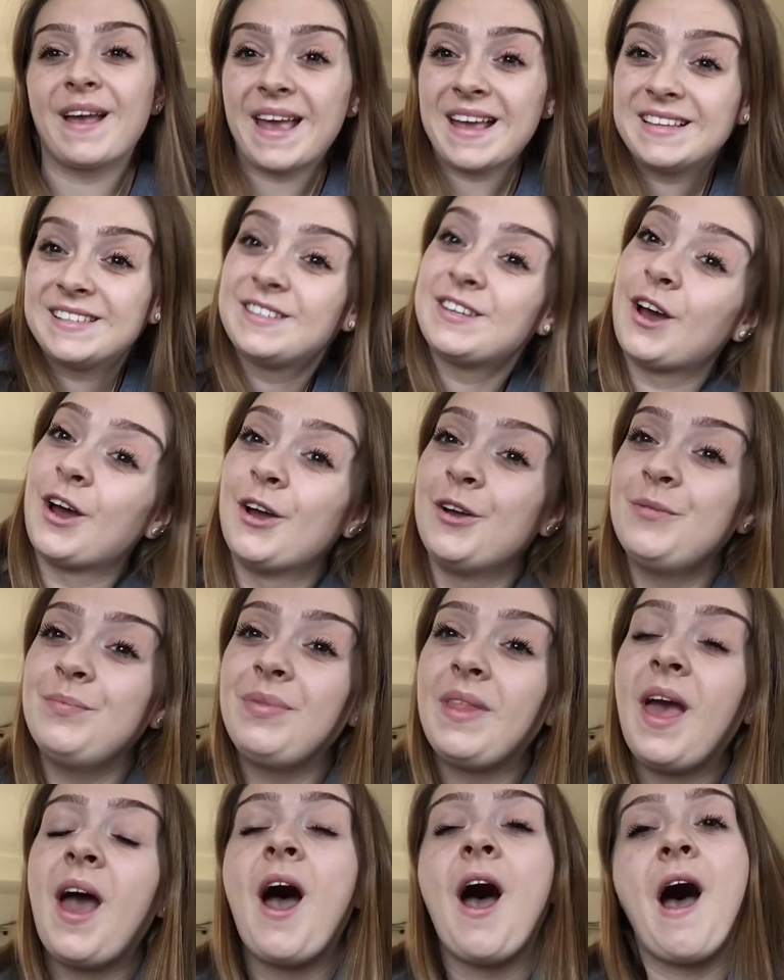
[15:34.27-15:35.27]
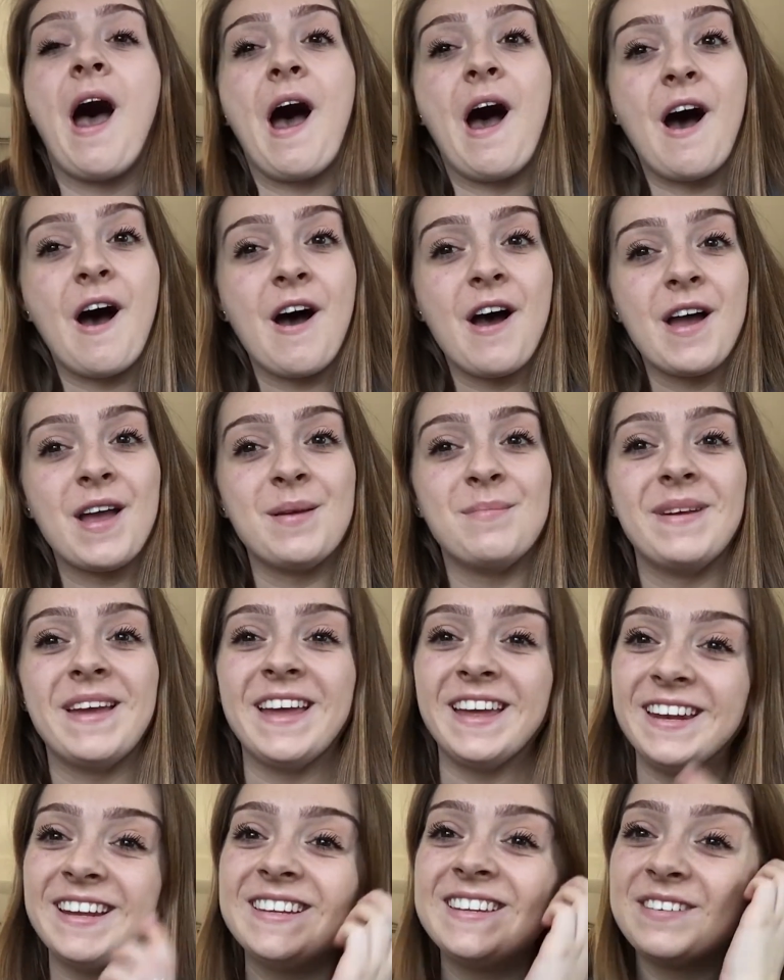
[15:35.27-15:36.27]
Okay, so I'm
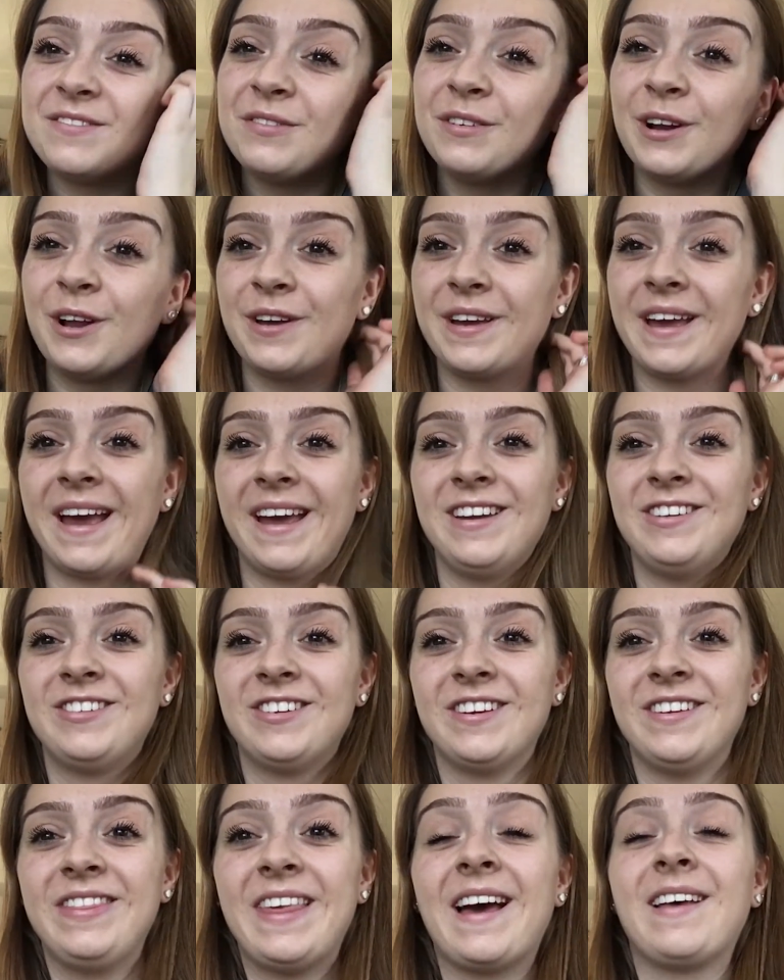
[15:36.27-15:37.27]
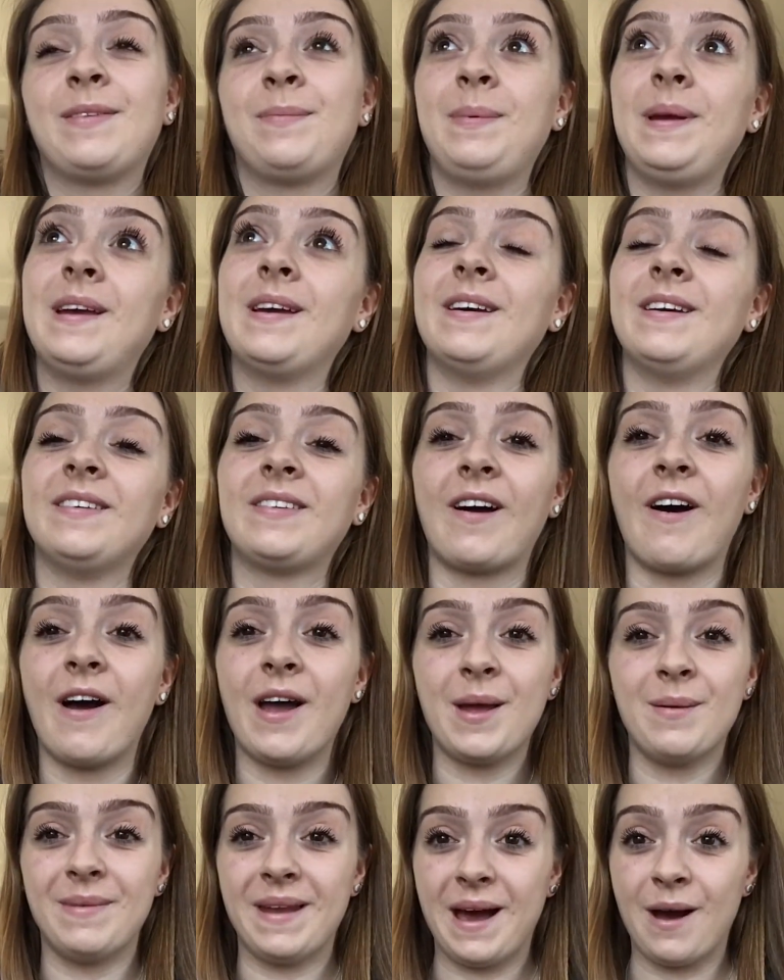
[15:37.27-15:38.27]
in a different location. That's because
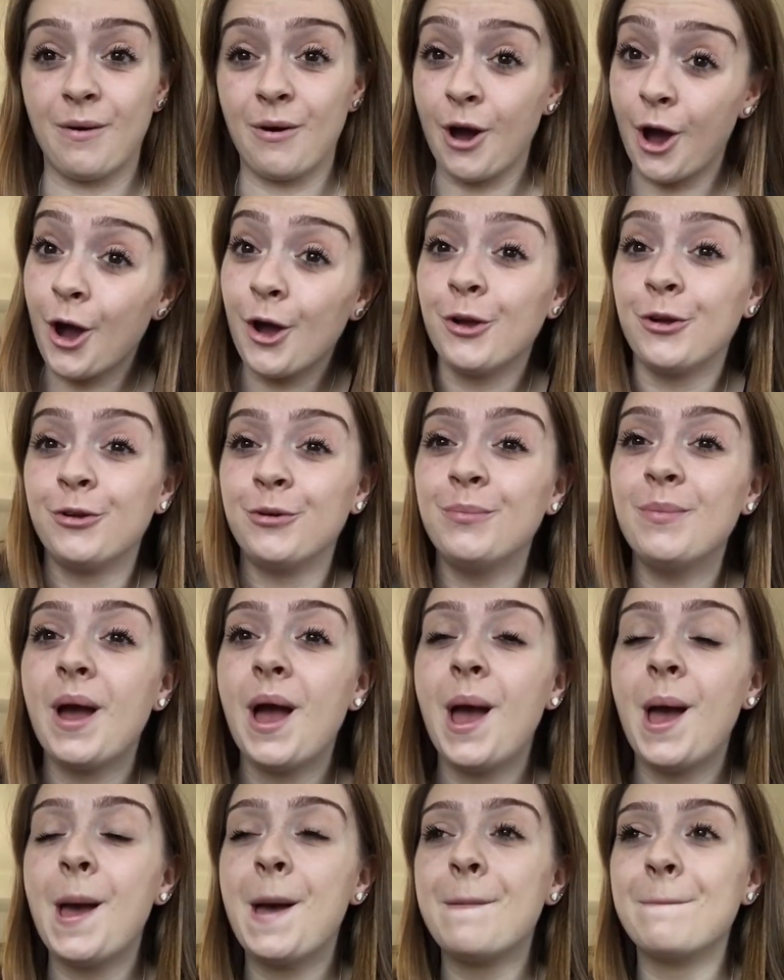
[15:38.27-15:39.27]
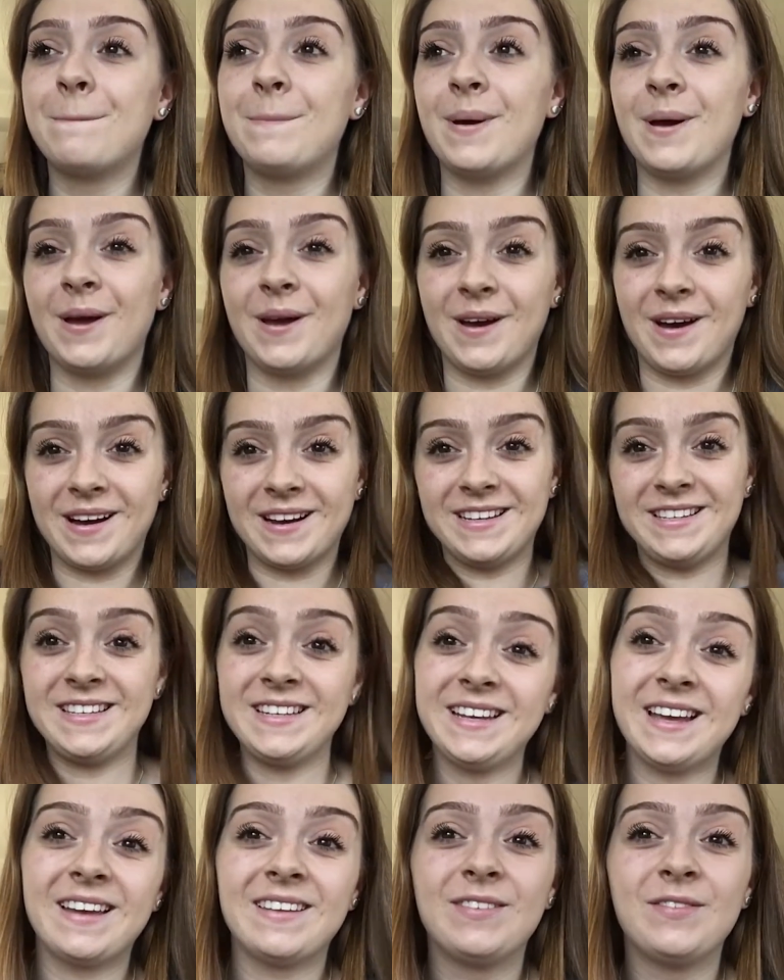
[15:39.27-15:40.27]
I am now home, but I
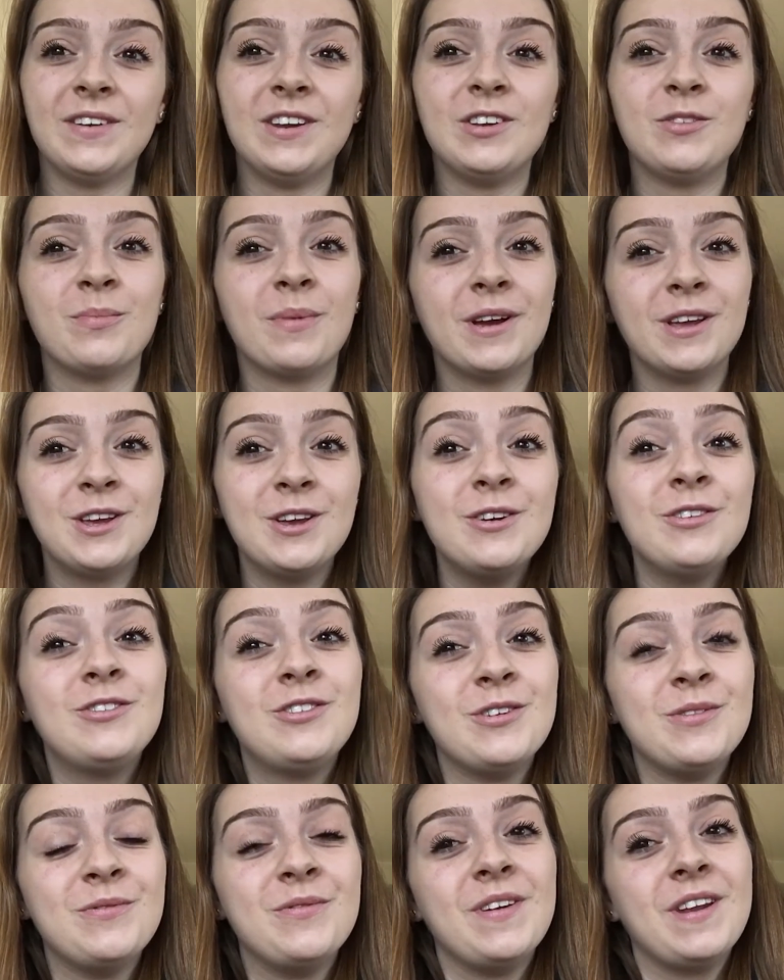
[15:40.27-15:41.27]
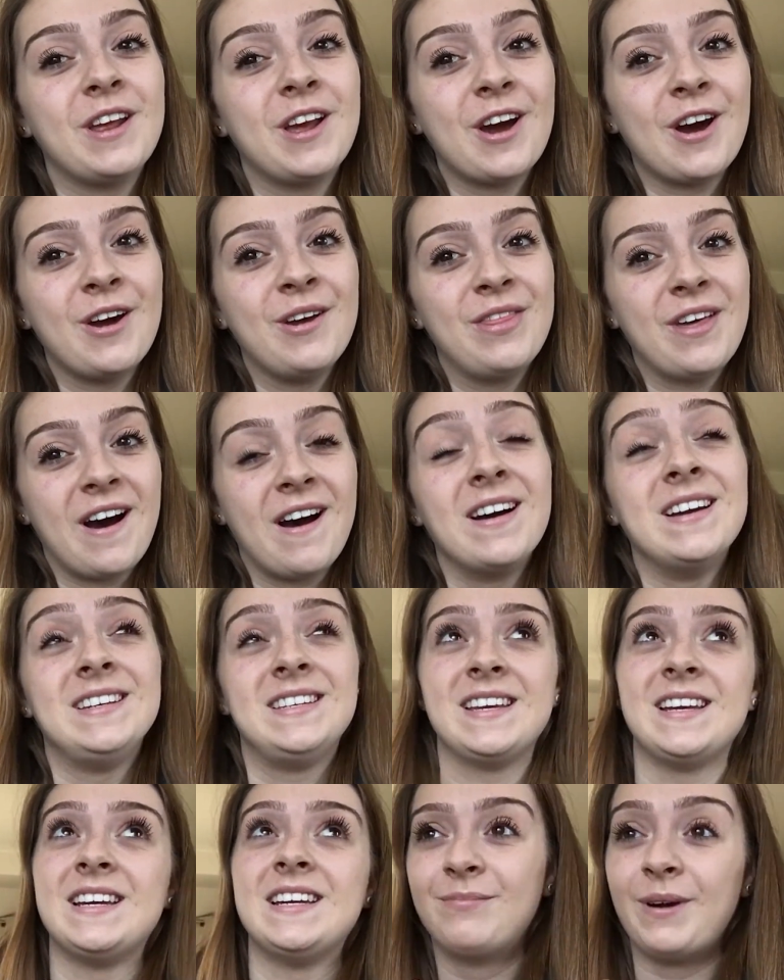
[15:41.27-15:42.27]
didn't get to finish my YouTube video that I
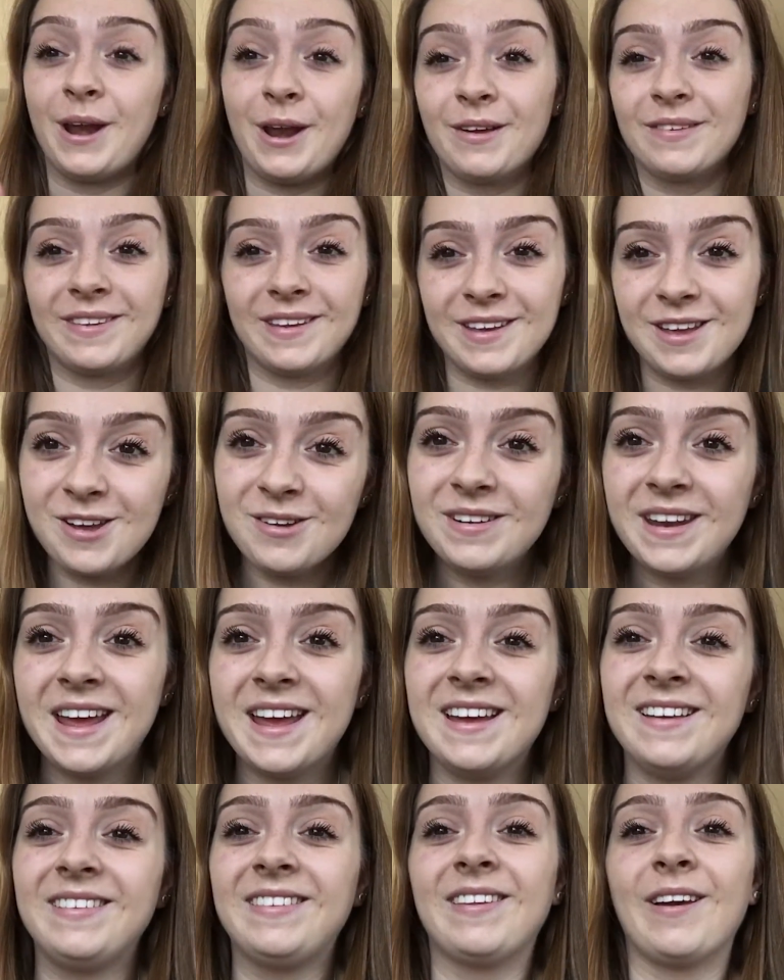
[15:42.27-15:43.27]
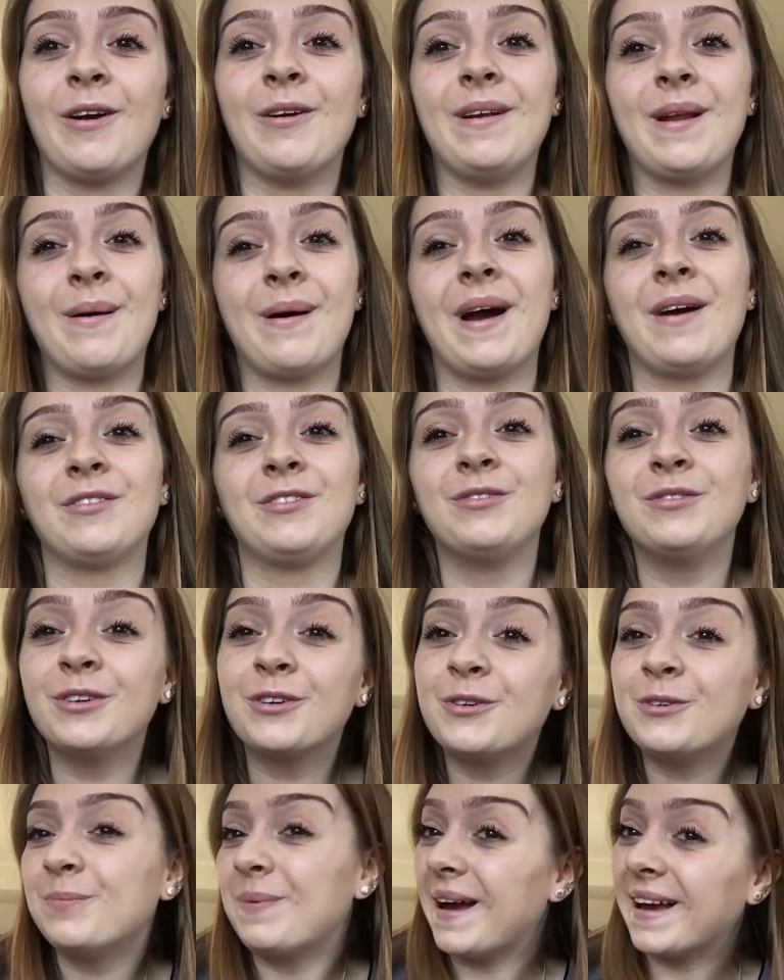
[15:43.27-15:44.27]
did when I was at uni, so now I have to
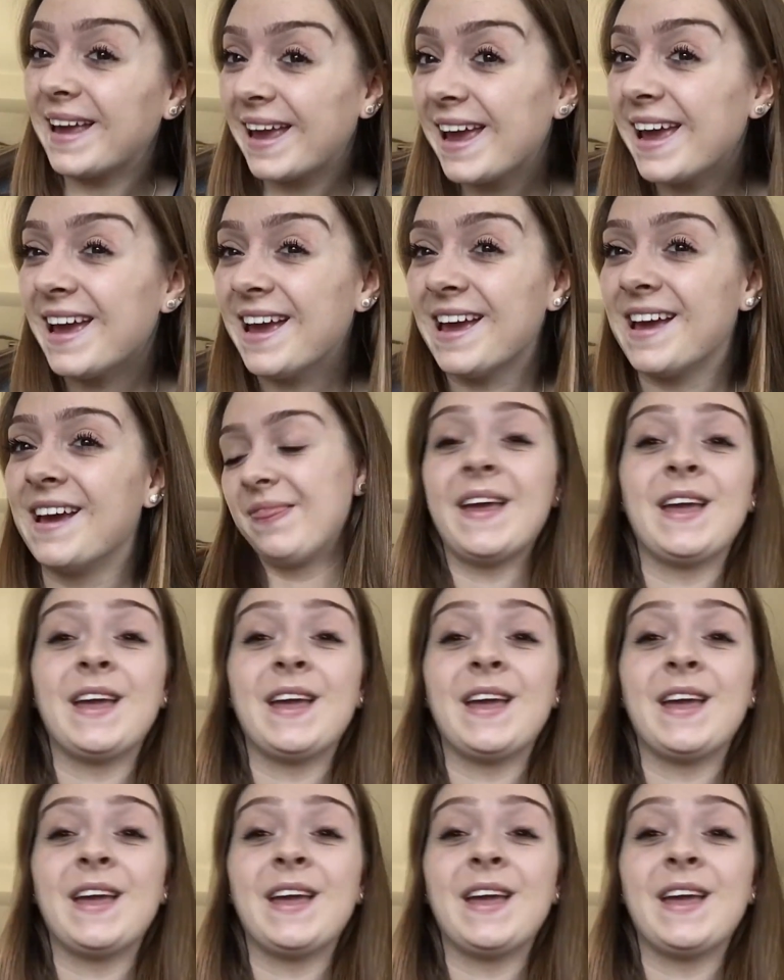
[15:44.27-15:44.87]
record back here.